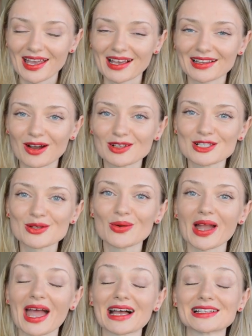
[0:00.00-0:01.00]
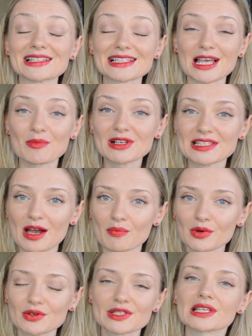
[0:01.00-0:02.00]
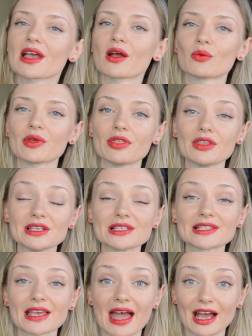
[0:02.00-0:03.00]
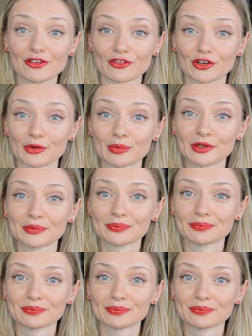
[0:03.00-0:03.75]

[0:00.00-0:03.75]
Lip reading: And now let's look at some examples with this adverb.